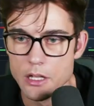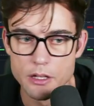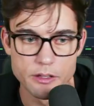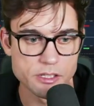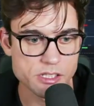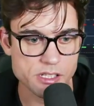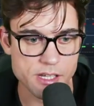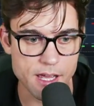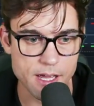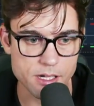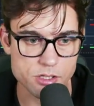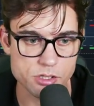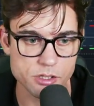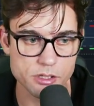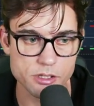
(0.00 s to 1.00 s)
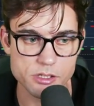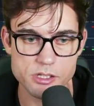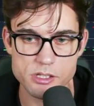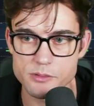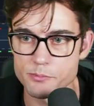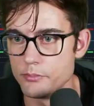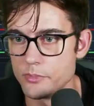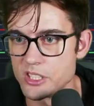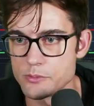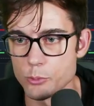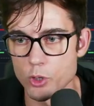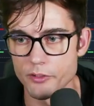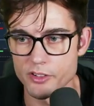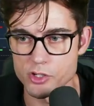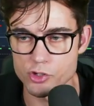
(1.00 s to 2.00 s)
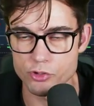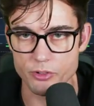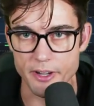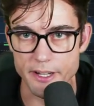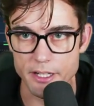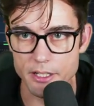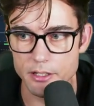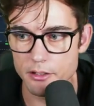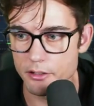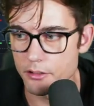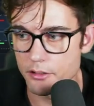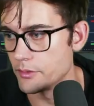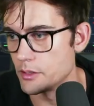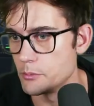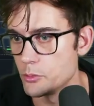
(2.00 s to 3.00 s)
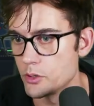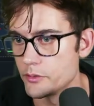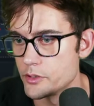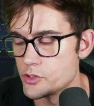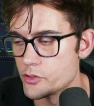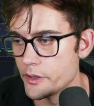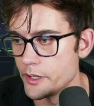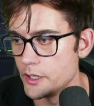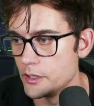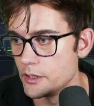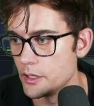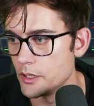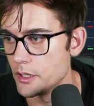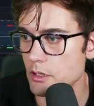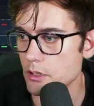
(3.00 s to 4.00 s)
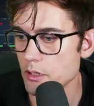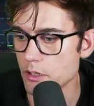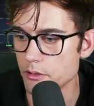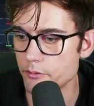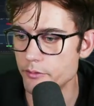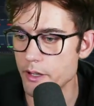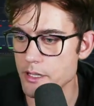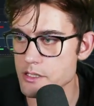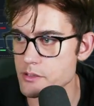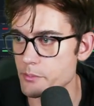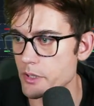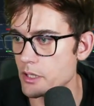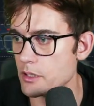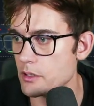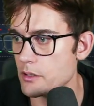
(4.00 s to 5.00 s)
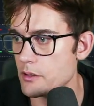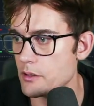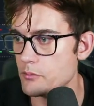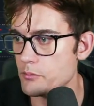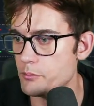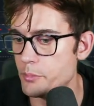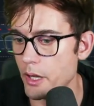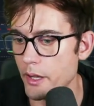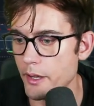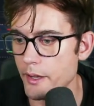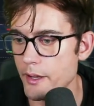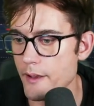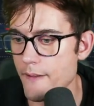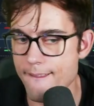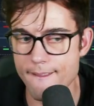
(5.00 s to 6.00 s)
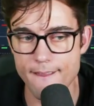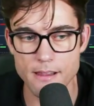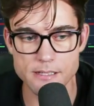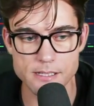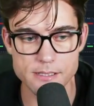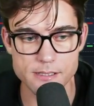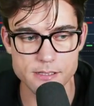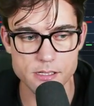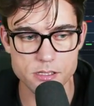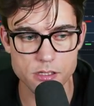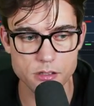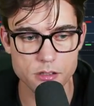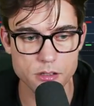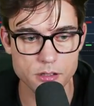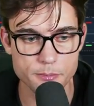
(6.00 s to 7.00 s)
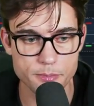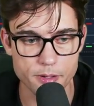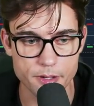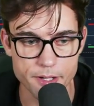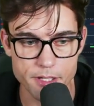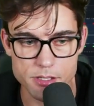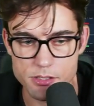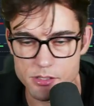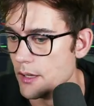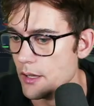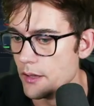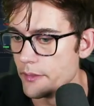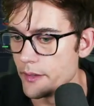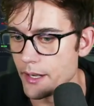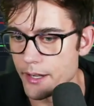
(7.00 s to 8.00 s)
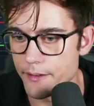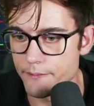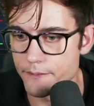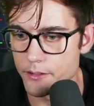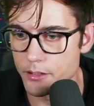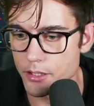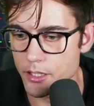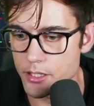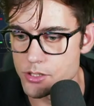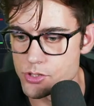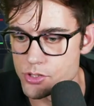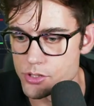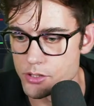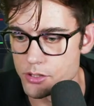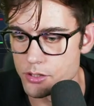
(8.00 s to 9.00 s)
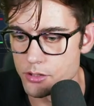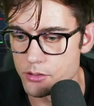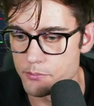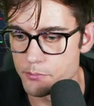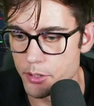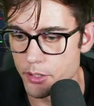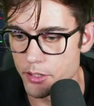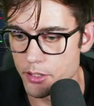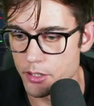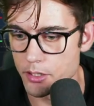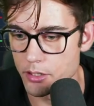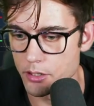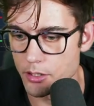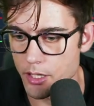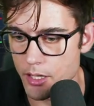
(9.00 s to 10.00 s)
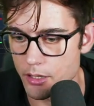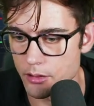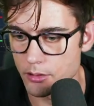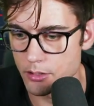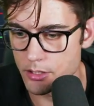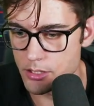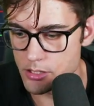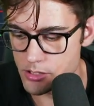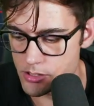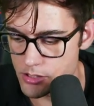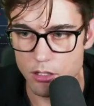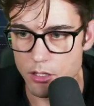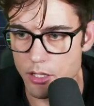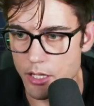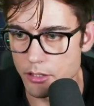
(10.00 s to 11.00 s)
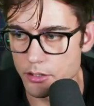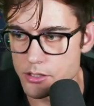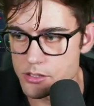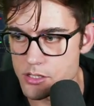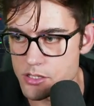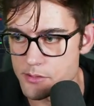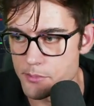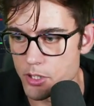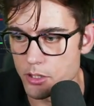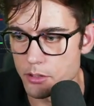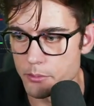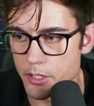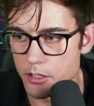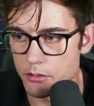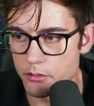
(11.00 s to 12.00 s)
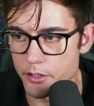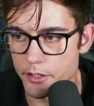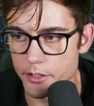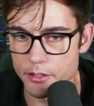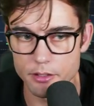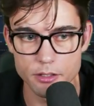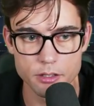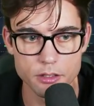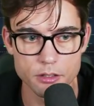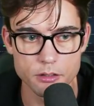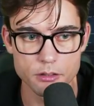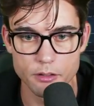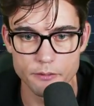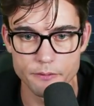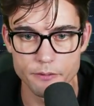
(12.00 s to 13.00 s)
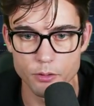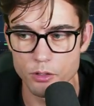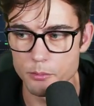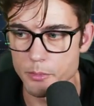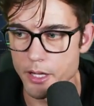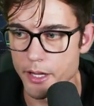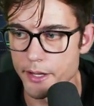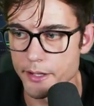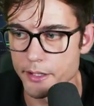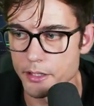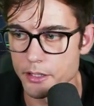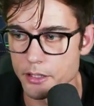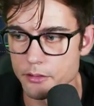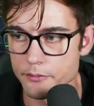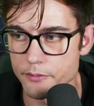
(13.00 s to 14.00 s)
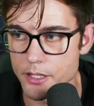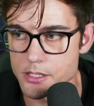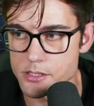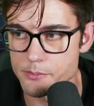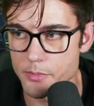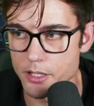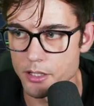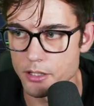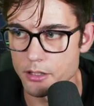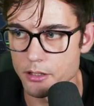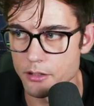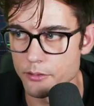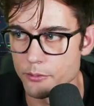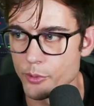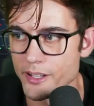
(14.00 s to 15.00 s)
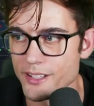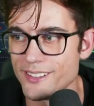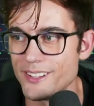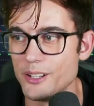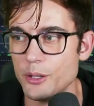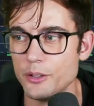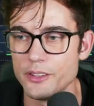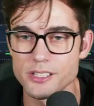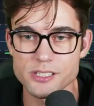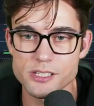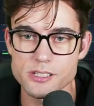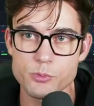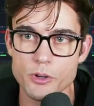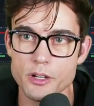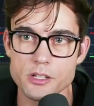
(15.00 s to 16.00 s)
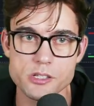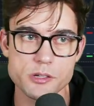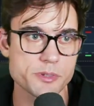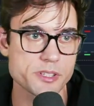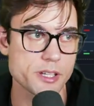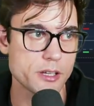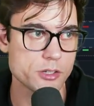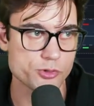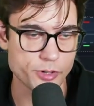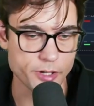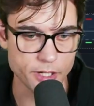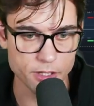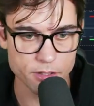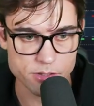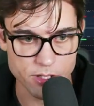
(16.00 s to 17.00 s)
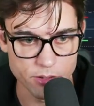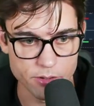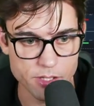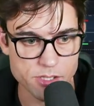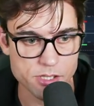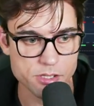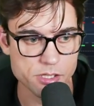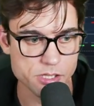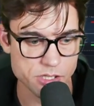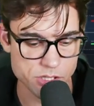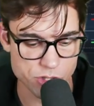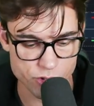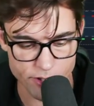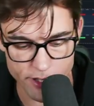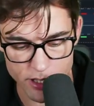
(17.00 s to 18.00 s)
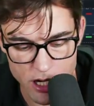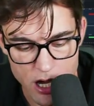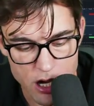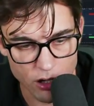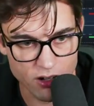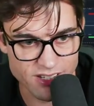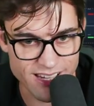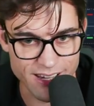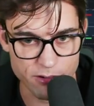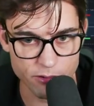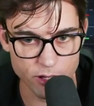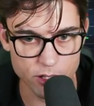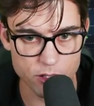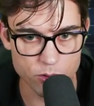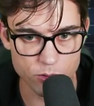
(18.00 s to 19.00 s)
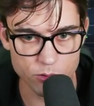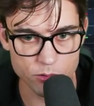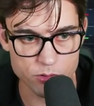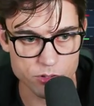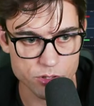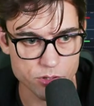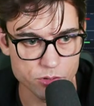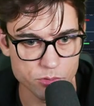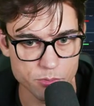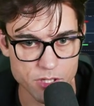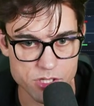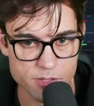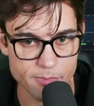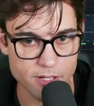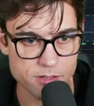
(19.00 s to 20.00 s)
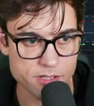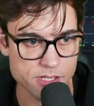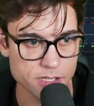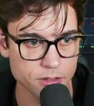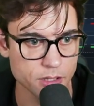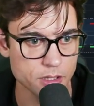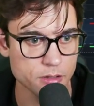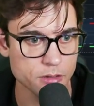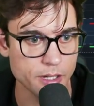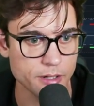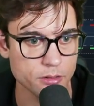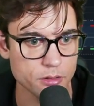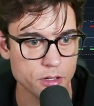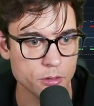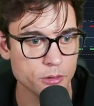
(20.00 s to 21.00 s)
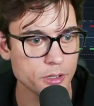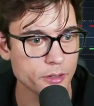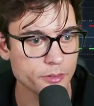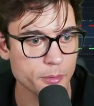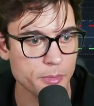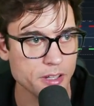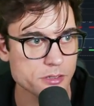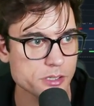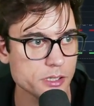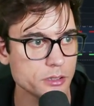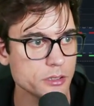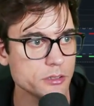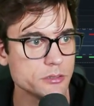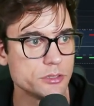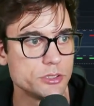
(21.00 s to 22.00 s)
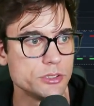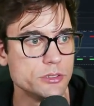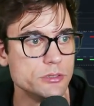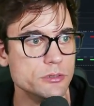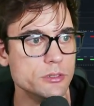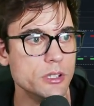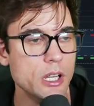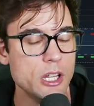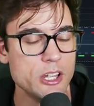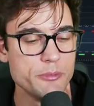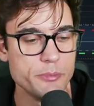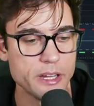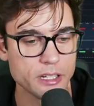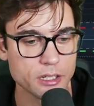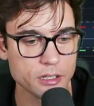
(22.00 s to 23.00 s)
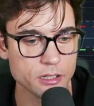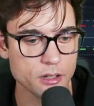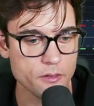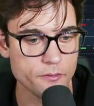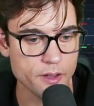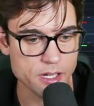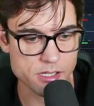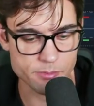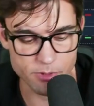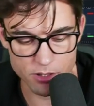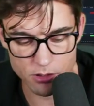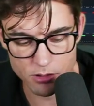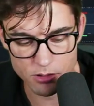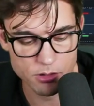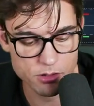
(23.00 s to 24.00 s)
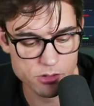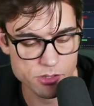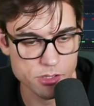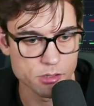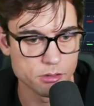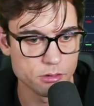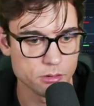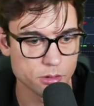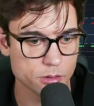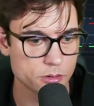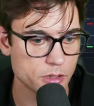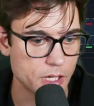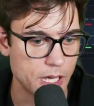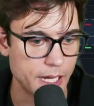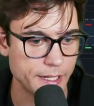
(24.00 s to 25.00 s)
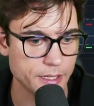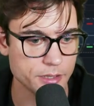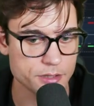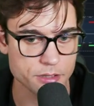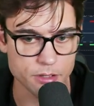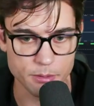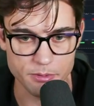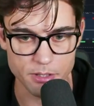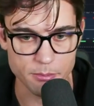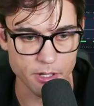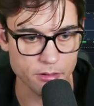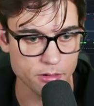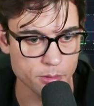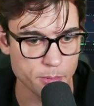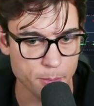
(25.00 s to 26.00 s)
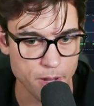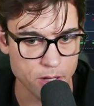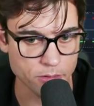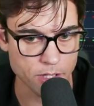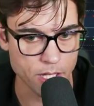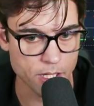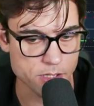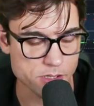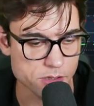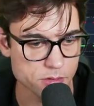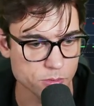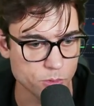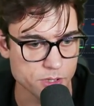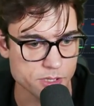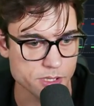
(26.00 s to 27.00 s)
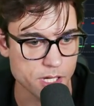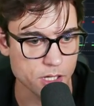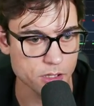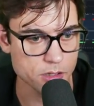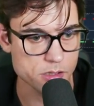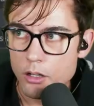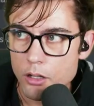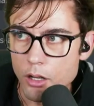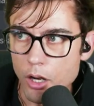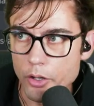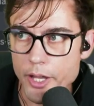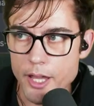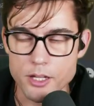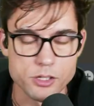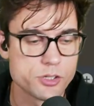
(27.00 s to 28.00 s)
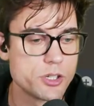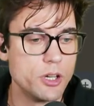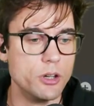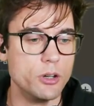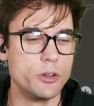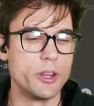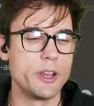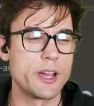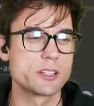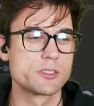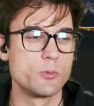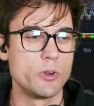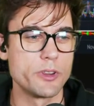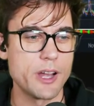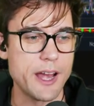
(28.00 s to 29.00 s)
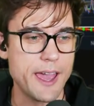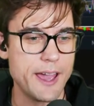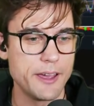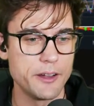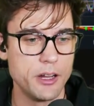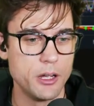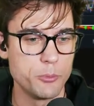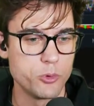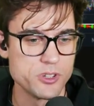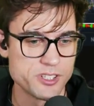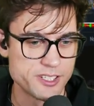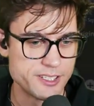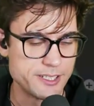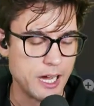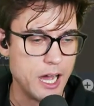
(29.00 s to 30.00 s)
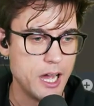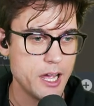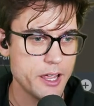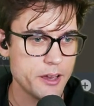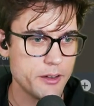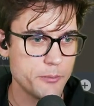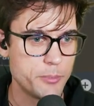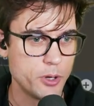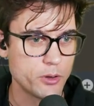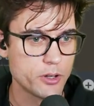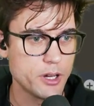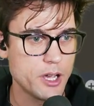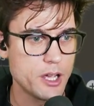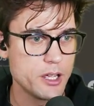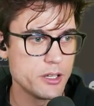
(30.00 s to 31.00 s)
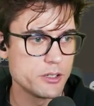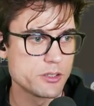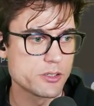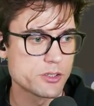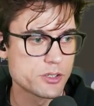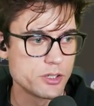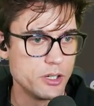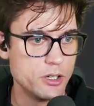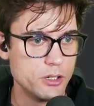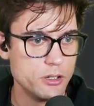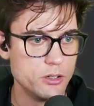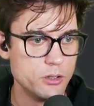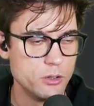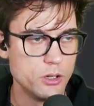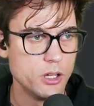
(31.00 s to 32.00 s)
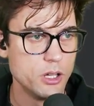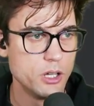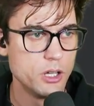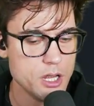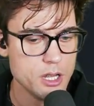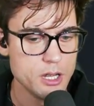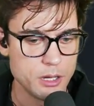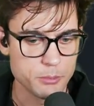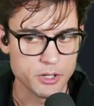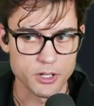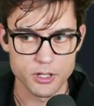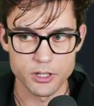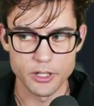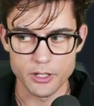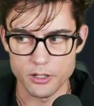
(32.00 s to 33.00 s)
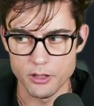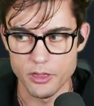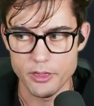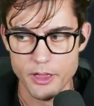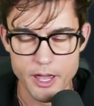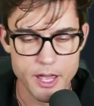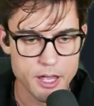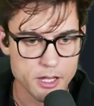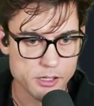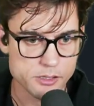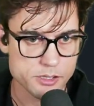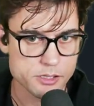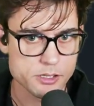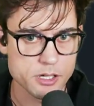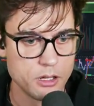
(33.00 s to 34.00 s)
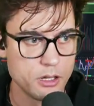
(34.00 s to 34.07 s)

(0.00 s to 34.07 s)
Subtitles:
This is more of a trade, than a investment, but it's at such a good price that I feel like I should put in at least a small amount right here for my investment. Wait, no, this is 100% a trade. So this is just a trade because I don't really know too much about CeeLo. I don't know enough about CeeLo to make it an investment. So I need to update my group about that. So 1 second. Okay, so the next one that I had up was Polkadot. So I'm going to click on that.